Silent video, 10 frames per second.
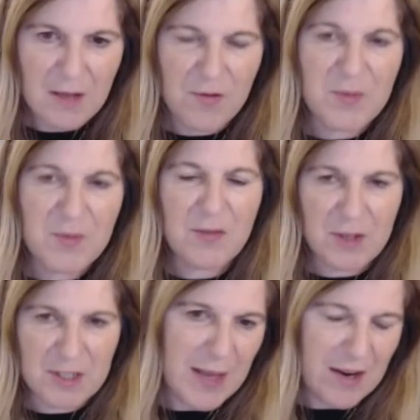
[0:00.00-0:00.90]
from
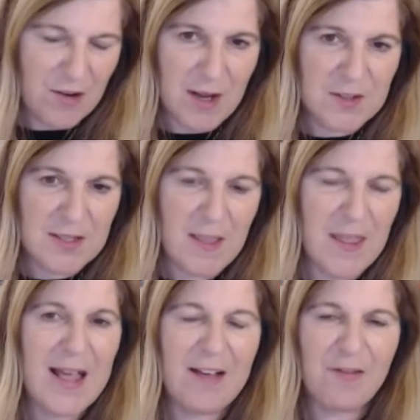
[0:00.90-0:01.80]
diverse backgrounds and
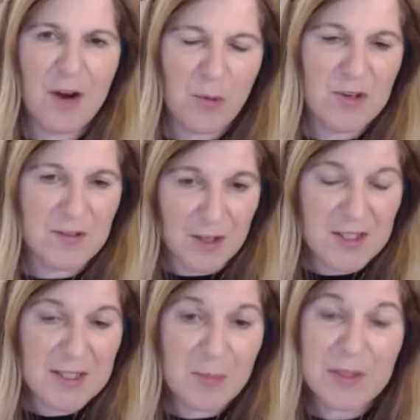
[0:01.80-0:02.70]
then have far more
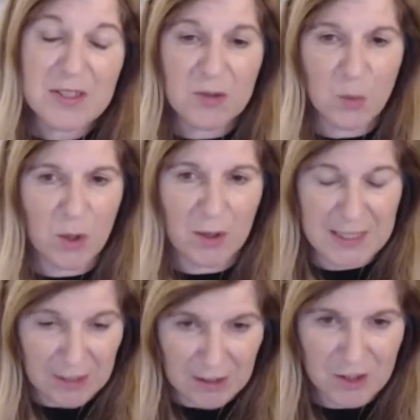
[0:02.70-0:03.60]
diversity building the world's
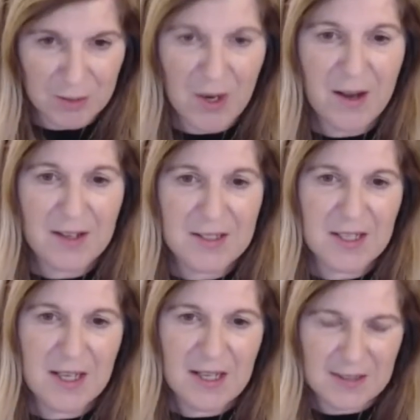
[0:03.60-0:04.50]
technology products.